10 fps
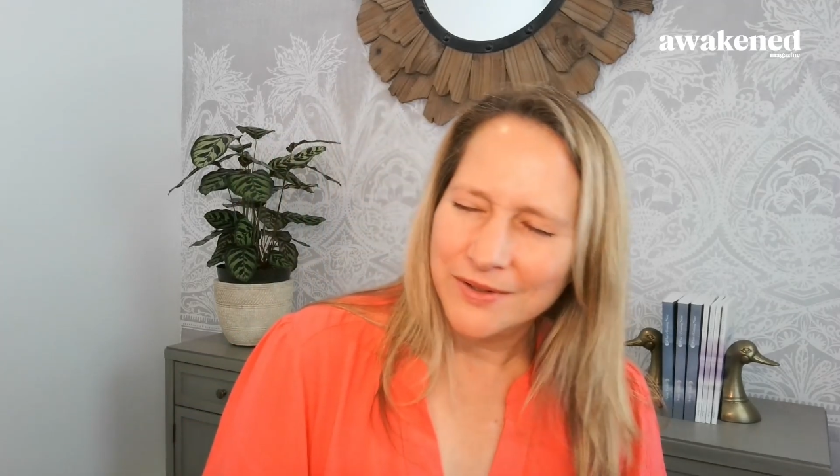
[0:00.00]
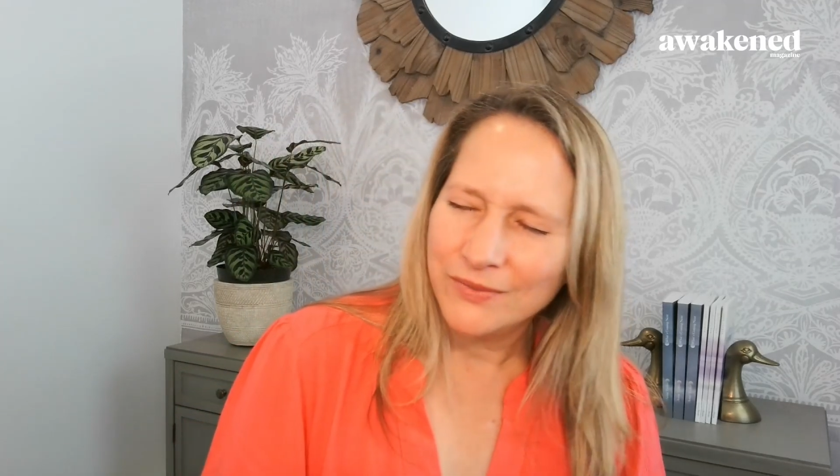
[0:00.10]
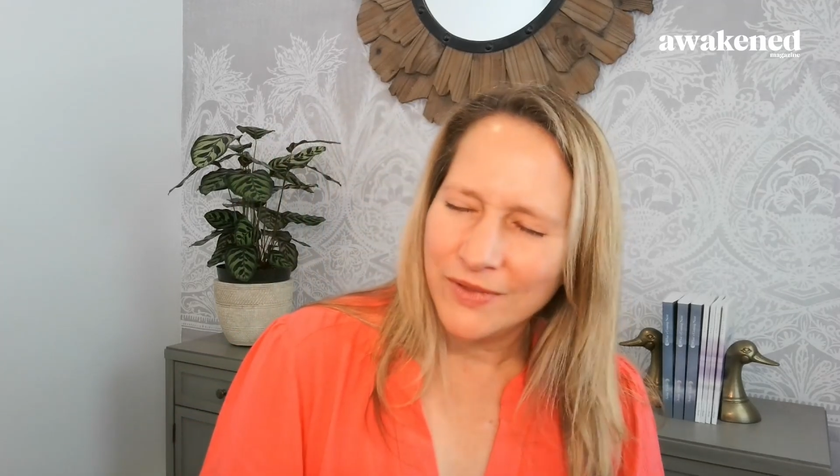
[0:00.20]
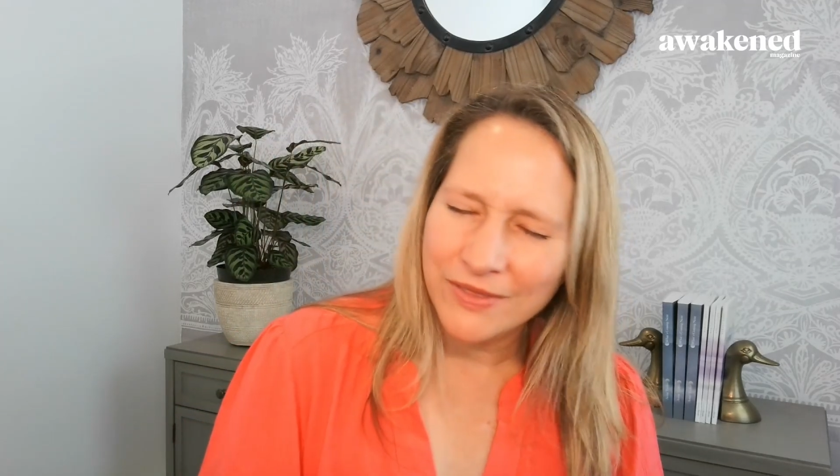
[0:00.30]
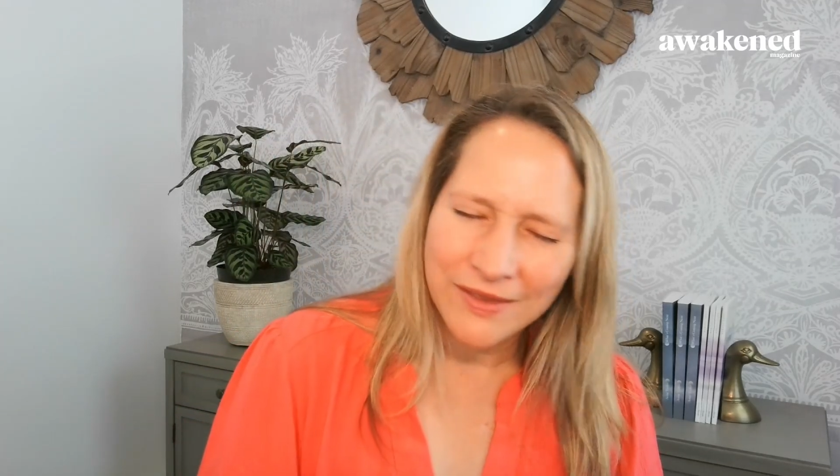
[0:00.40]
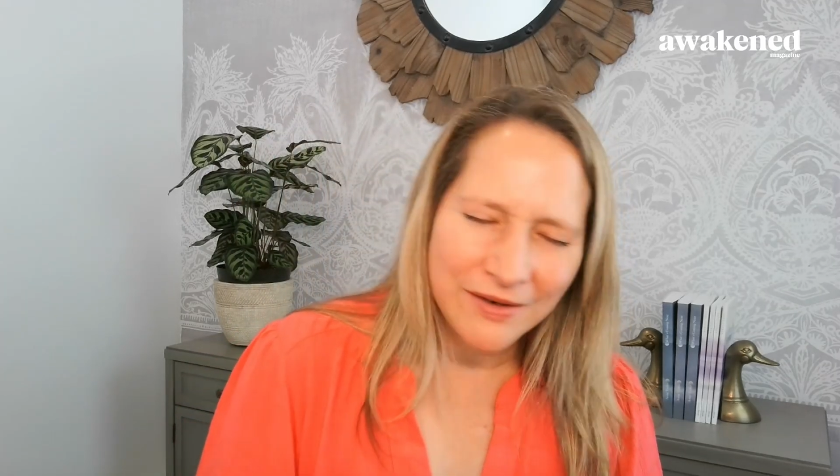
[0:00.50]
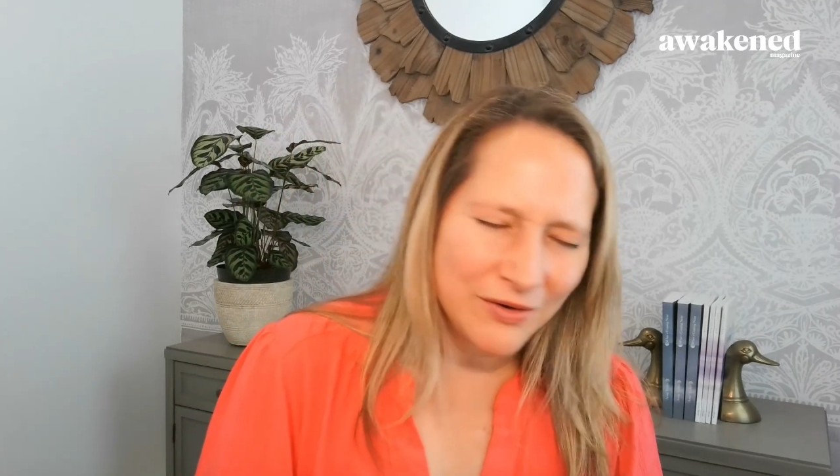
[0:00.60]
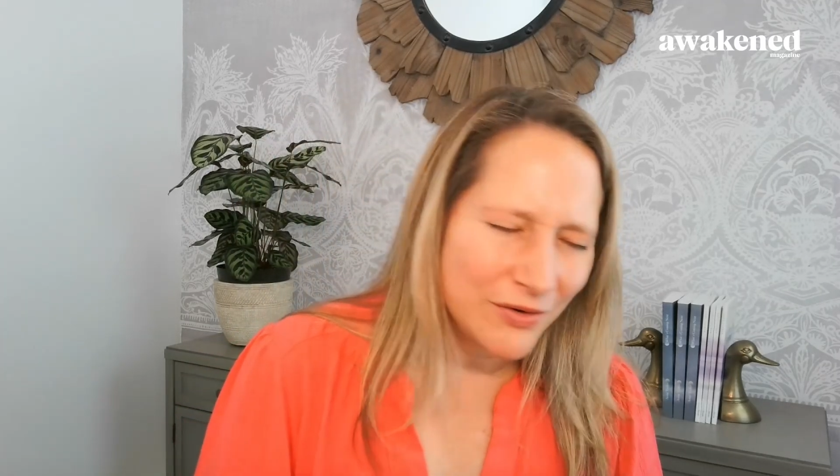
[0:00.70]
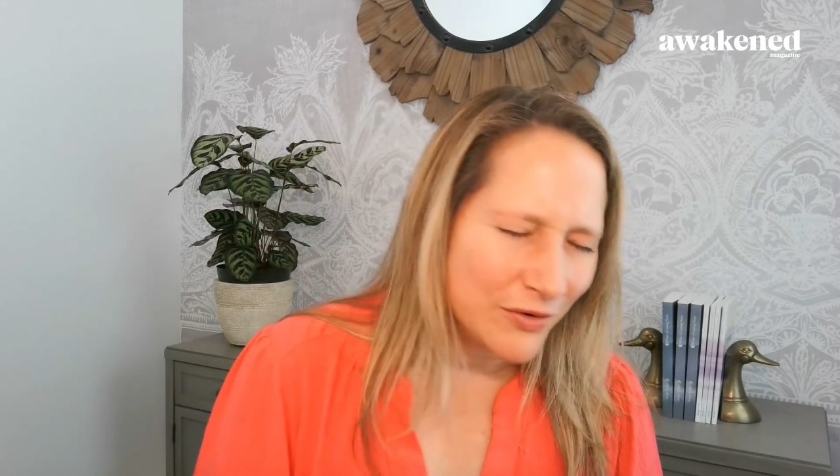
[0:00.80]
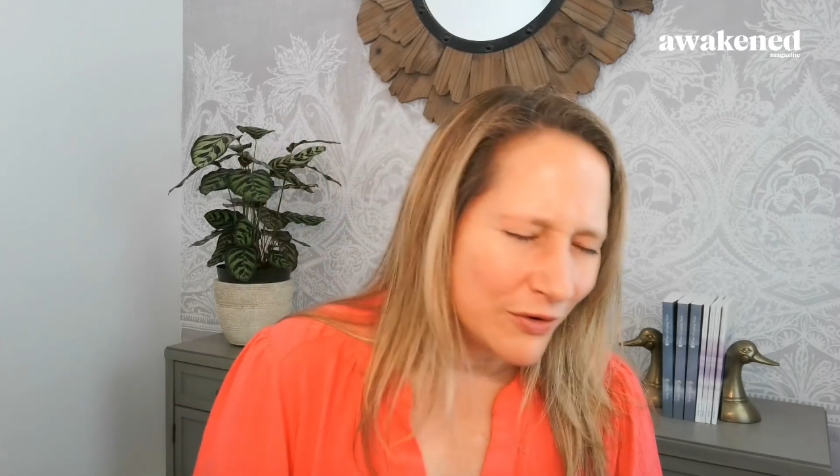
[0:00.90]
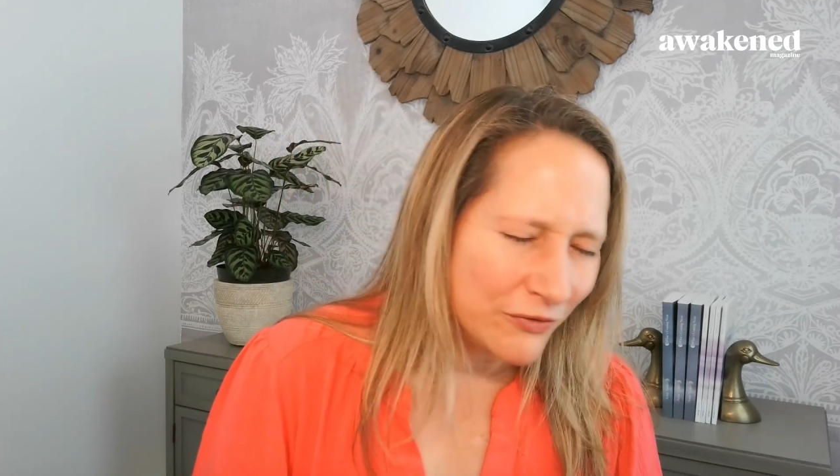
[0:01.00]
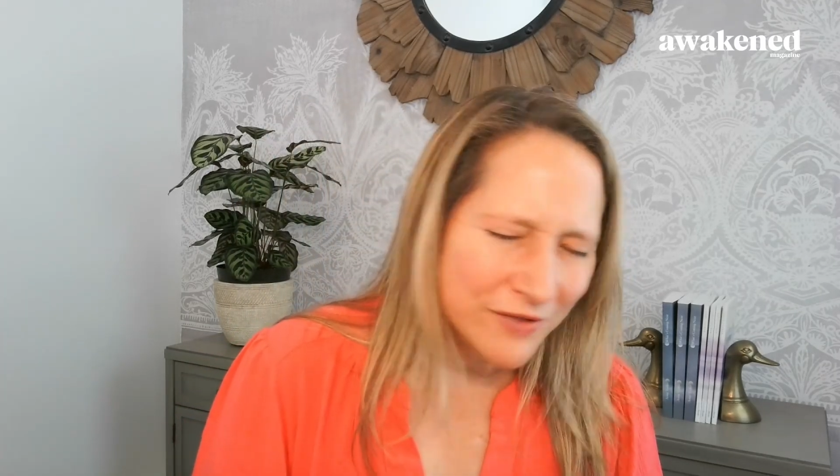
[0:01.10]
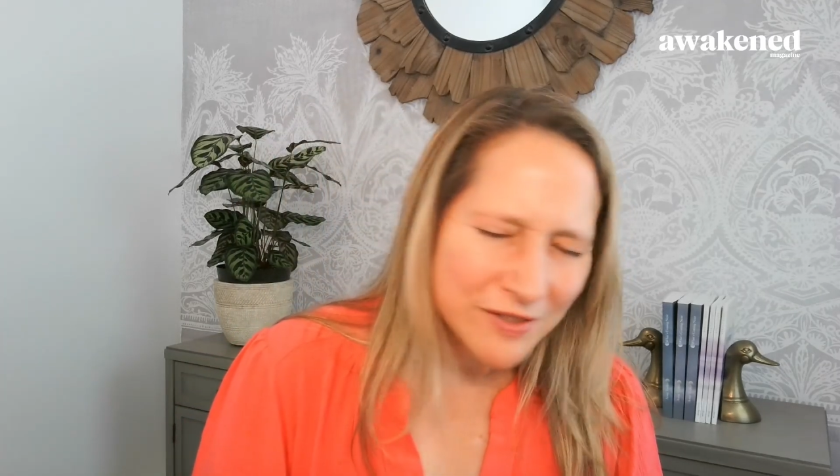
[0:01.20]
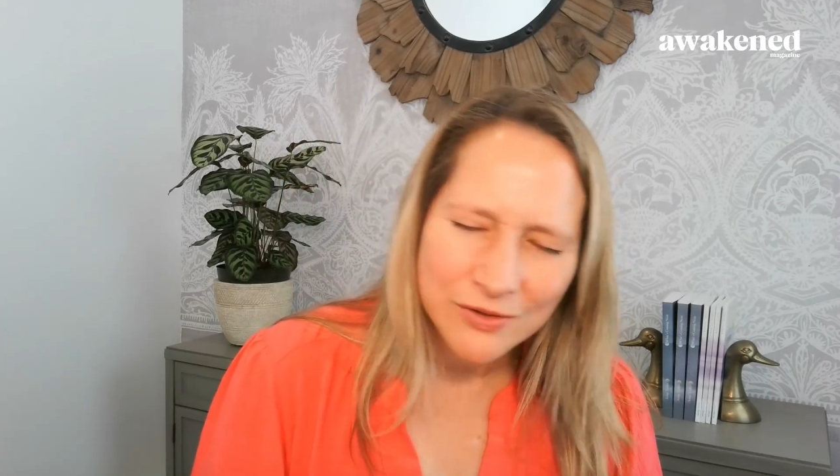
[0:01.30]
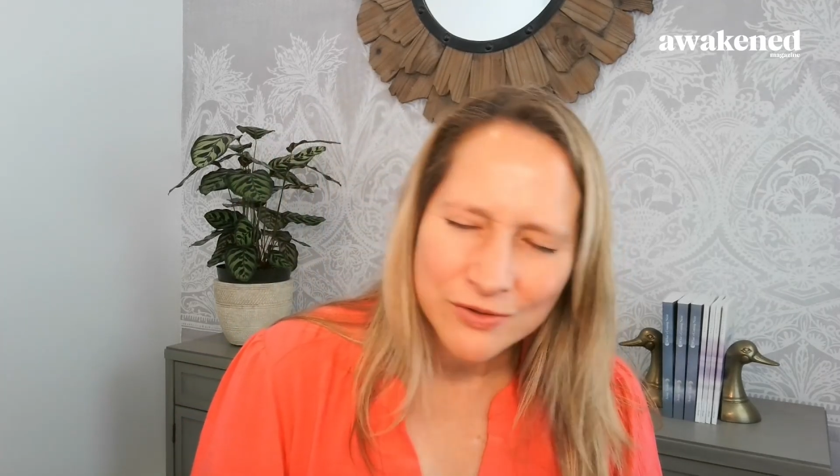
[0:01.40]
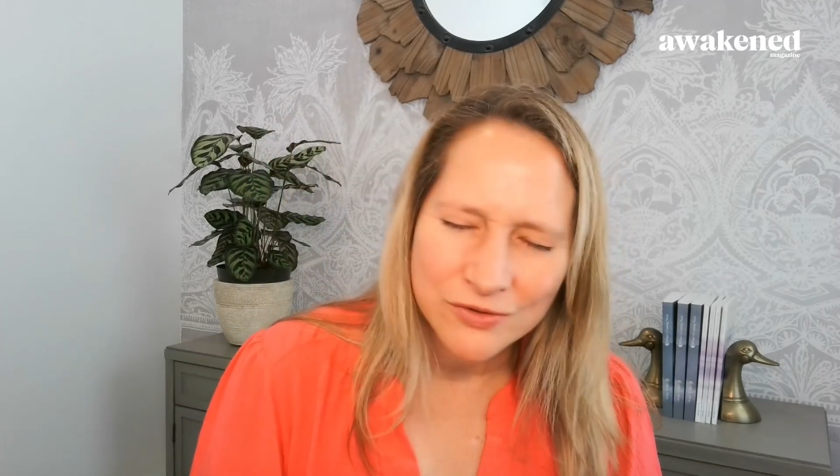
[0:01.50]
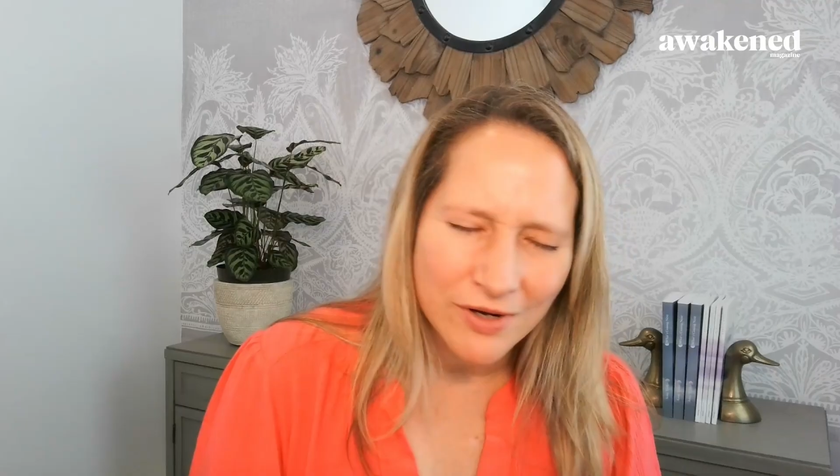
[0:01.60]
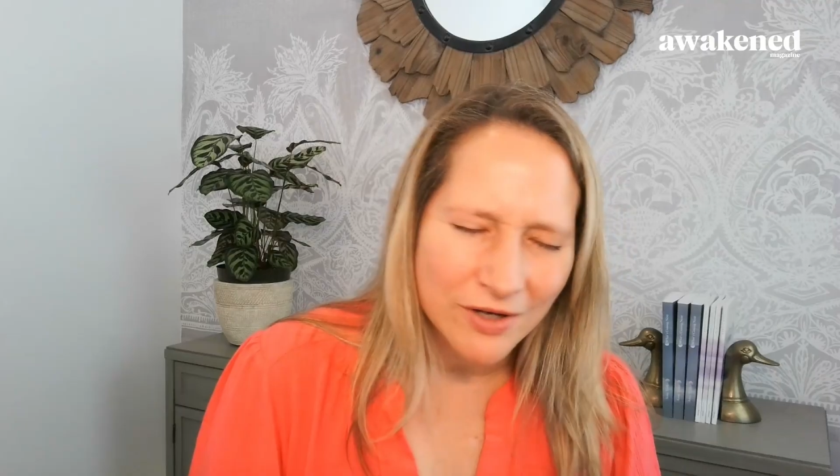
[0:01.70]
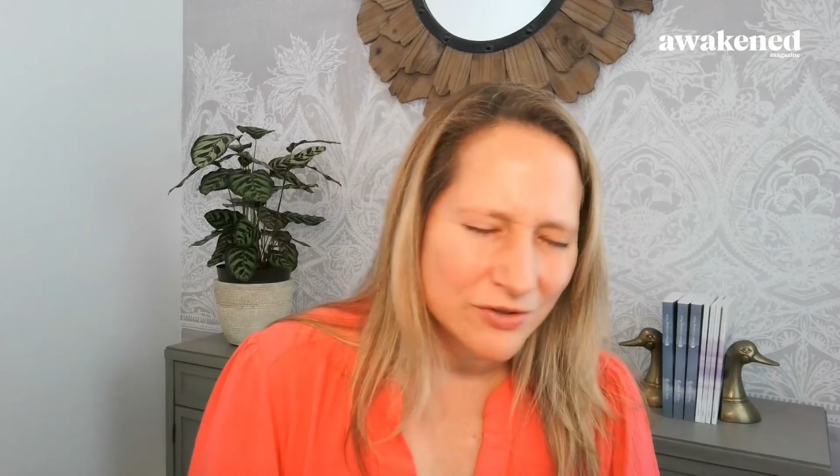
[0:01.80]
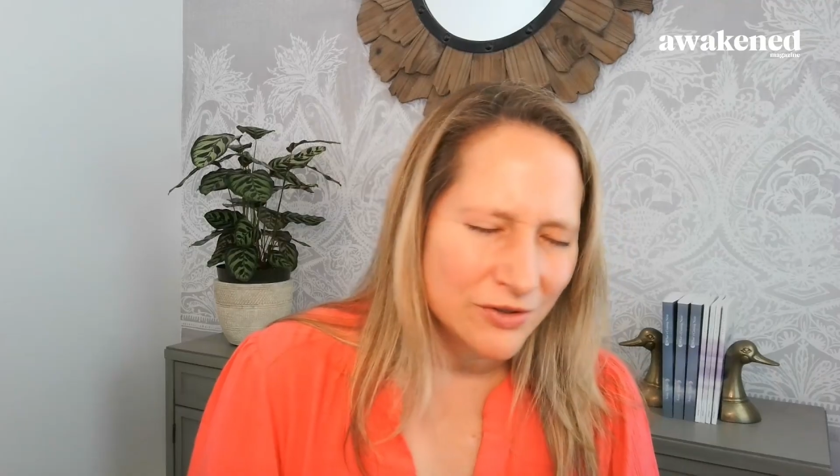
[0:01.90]
within her physical
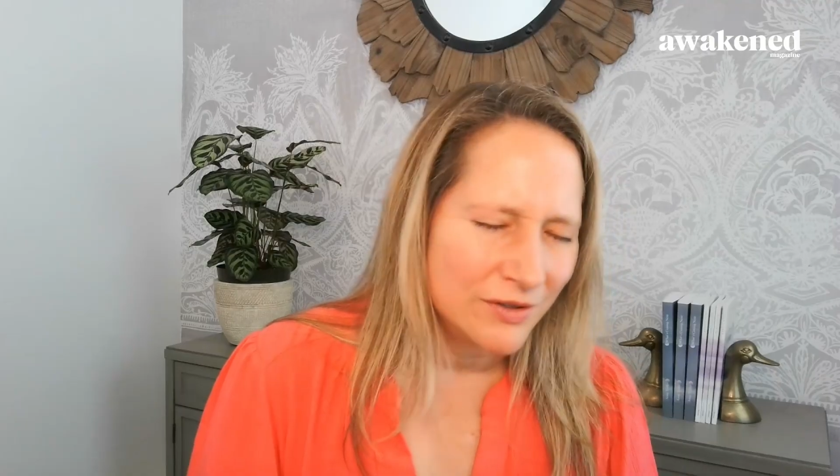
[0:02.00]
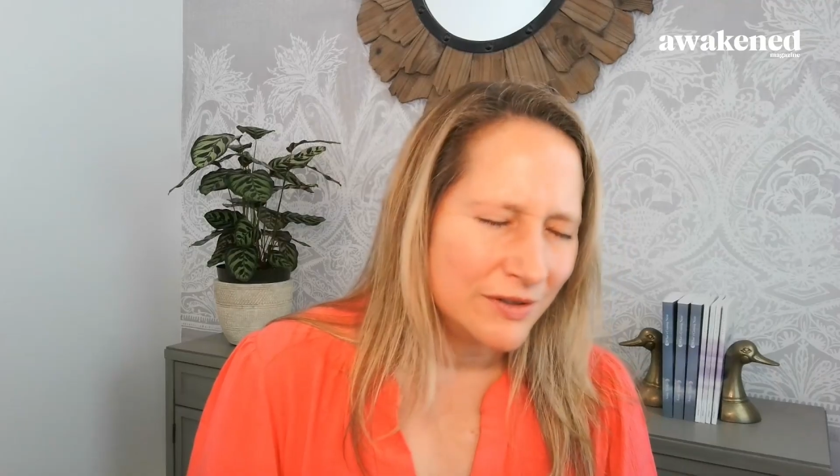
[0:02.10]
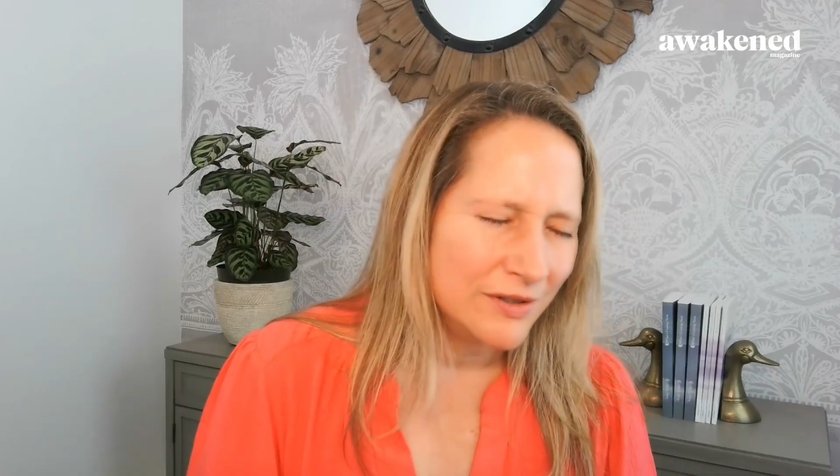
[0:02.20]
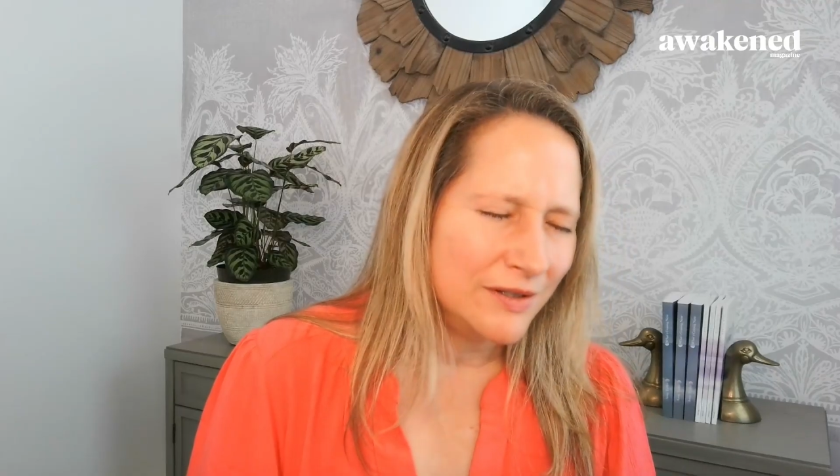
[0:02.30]
structure,